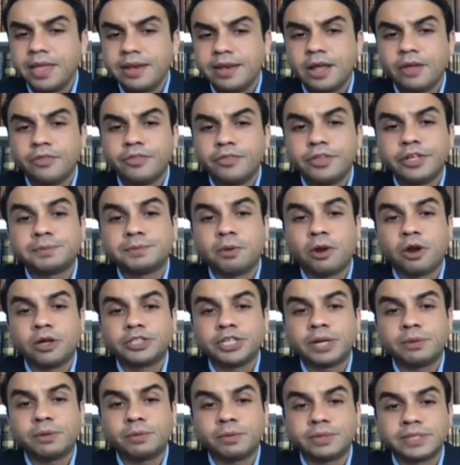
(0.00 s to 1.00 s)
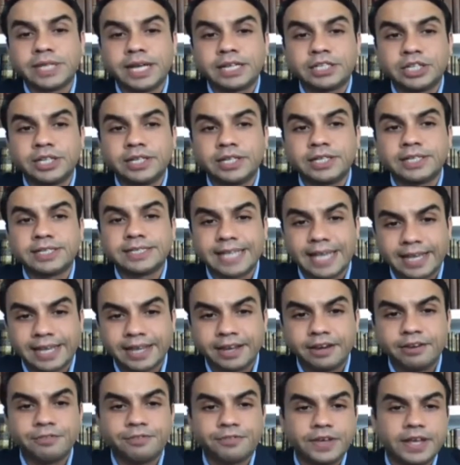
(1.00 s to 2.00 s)
Now, this project was actually the
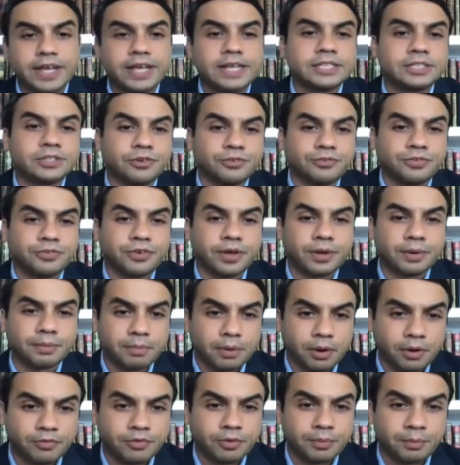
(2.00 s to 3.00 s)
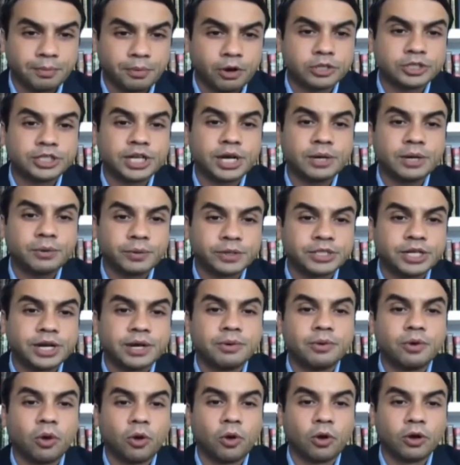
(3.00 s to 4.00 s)
second phase of a project which
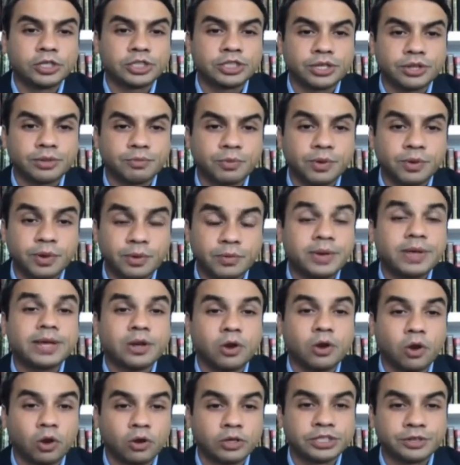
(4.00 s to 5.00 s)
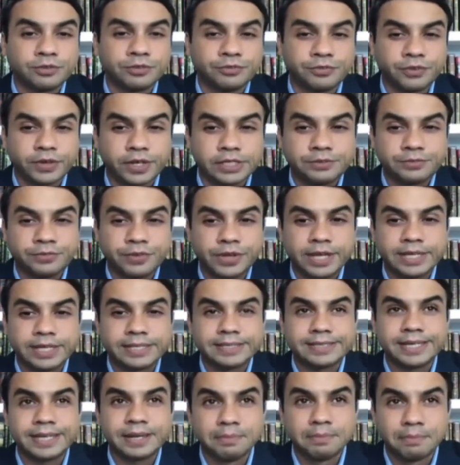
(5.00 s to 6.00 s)
had launched, where we had launched the first
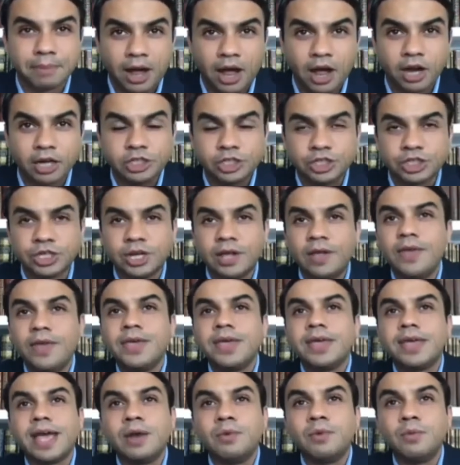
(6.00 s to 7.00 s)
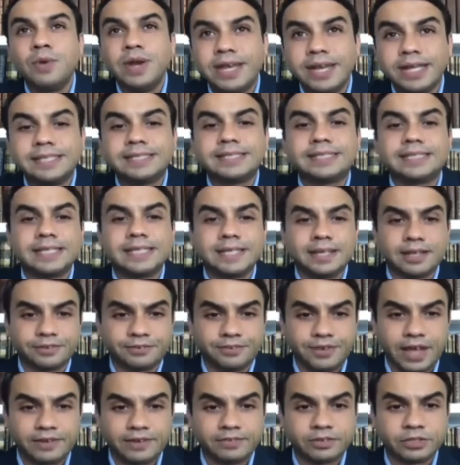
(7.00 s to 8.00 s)
phase in March. And we did see a
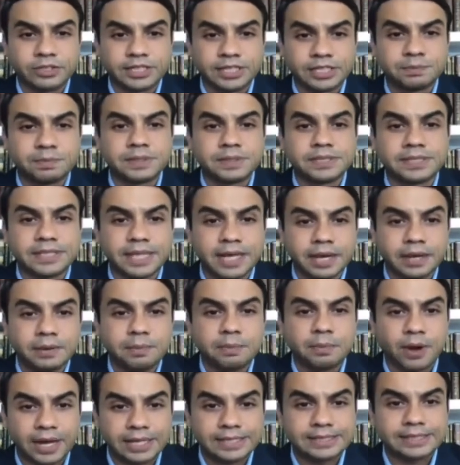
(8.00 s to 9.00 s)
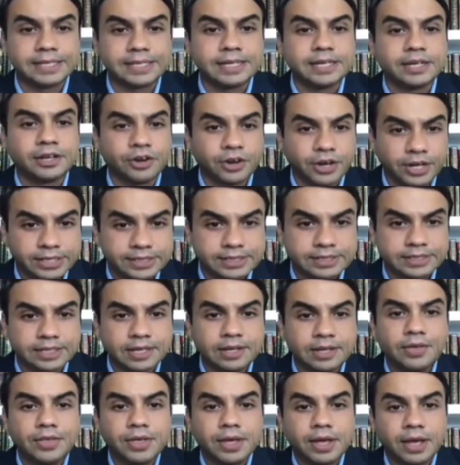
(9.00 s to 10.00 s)
5 or 6% price increase
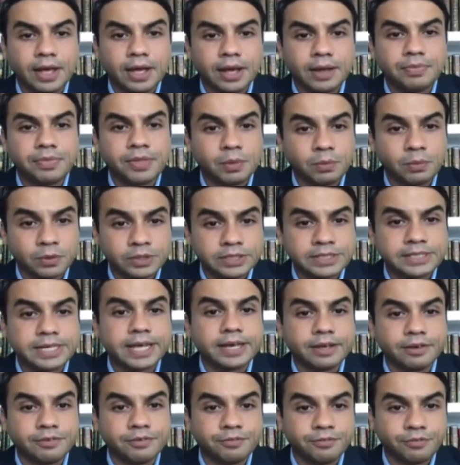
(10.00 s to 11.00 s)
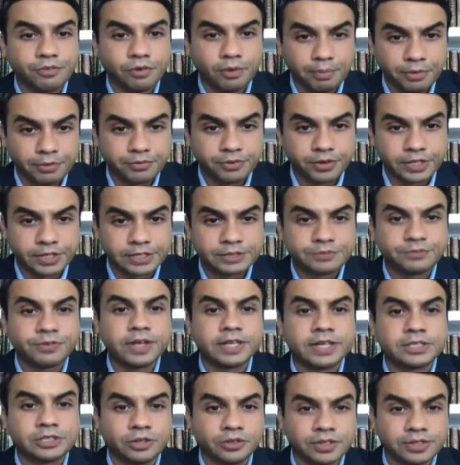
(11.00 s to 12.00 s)
that was taken from the first
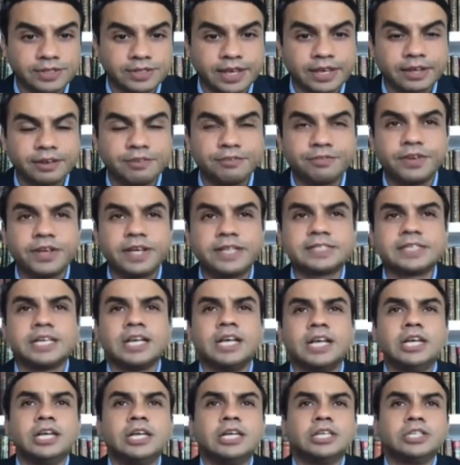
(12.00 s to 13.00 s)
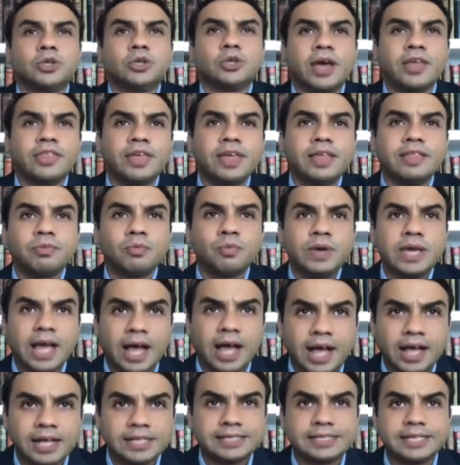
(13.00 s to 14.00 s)
phase to the second phase. So I think we
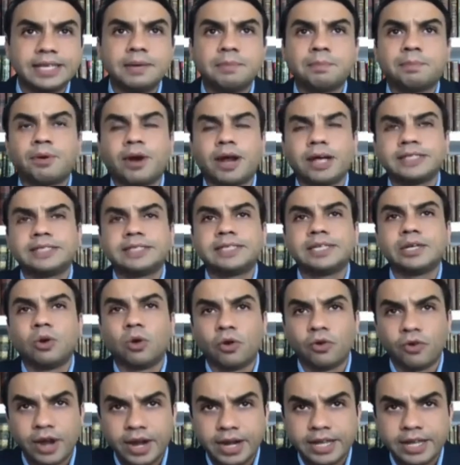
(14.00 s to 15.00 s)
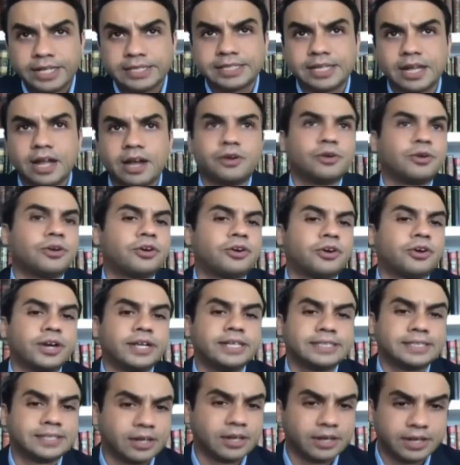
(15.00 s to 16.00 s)
are seeing pricing already start to
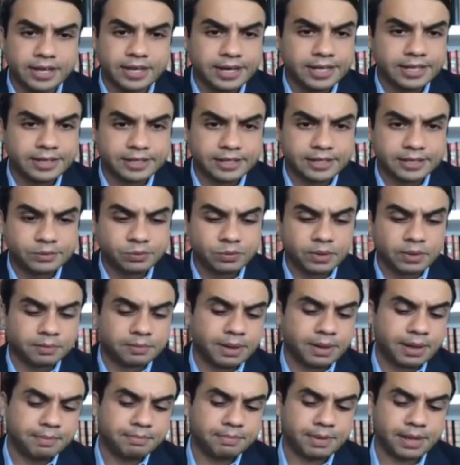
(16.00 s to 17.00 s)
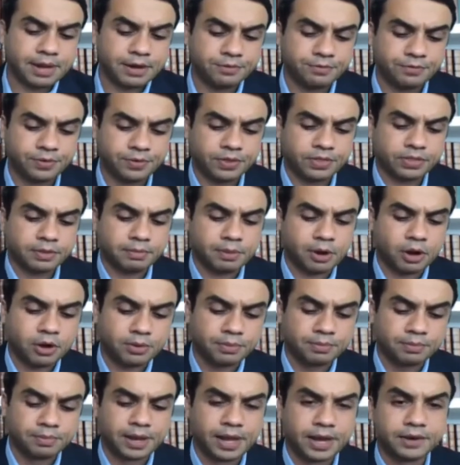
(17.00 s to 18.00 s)
increase. Certainly, this will benefit the
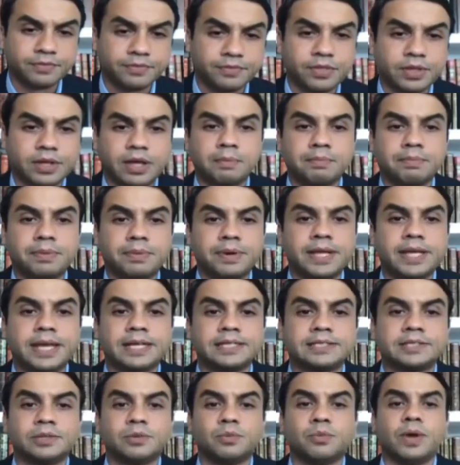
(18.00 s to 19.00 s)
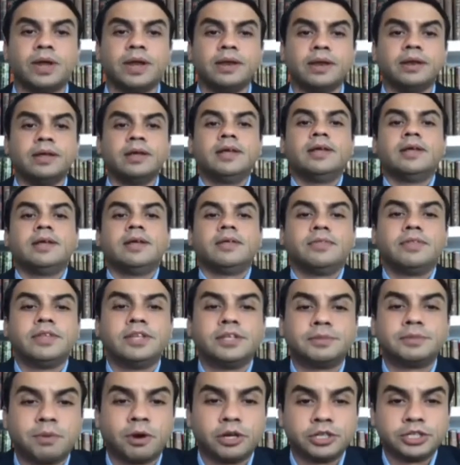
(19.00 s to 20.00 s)
bottom line of the company as and when
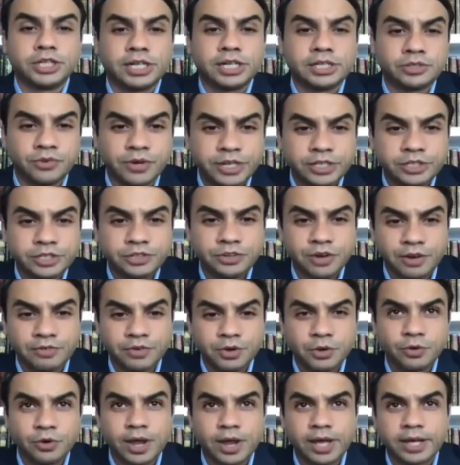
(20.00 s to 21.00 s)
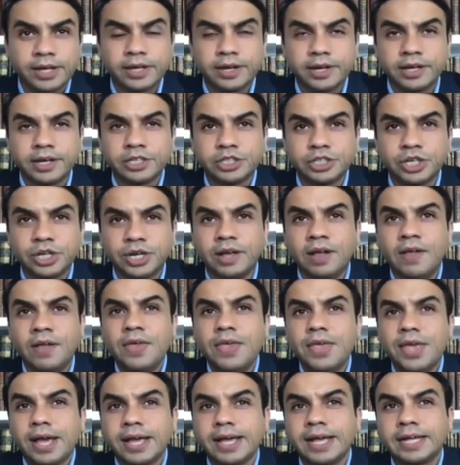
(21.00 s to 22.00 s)
these projects reach revenue recognition.
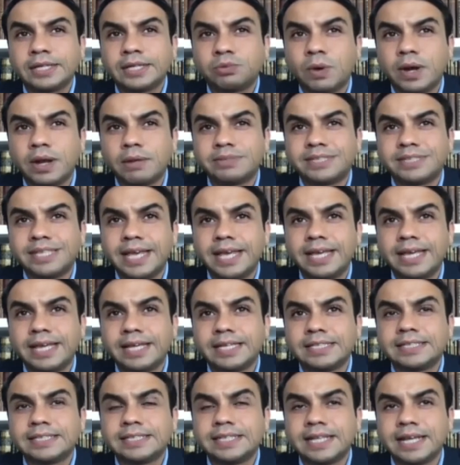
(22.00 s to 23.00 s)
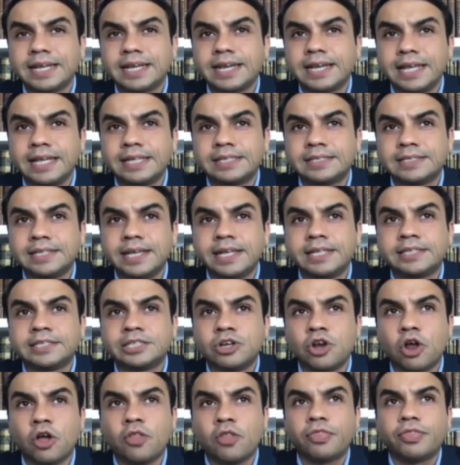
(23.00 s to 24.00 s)
I guess what I'm saying is that
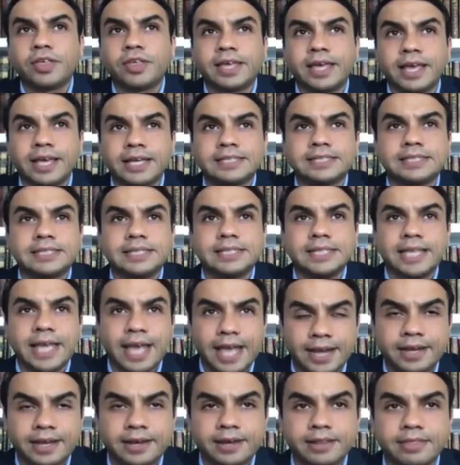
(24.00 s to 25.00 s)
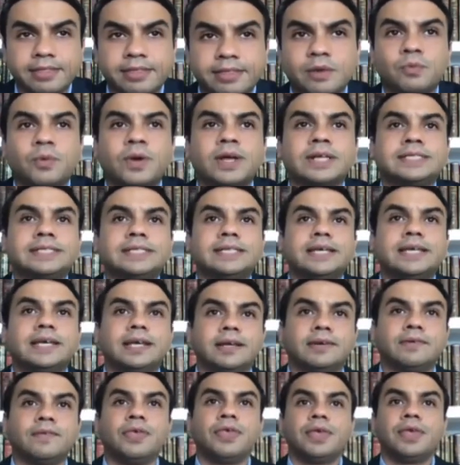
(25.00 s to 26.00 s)
it's not the case yet that we're
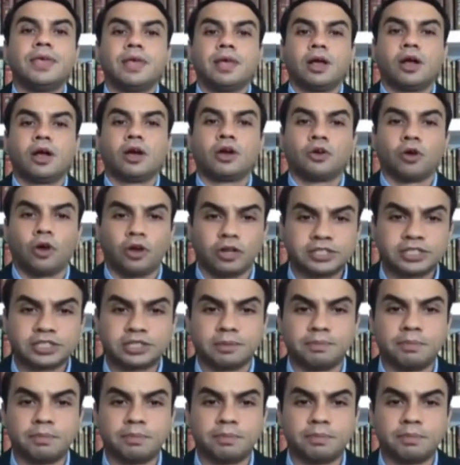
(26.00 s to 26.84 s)
seeing across the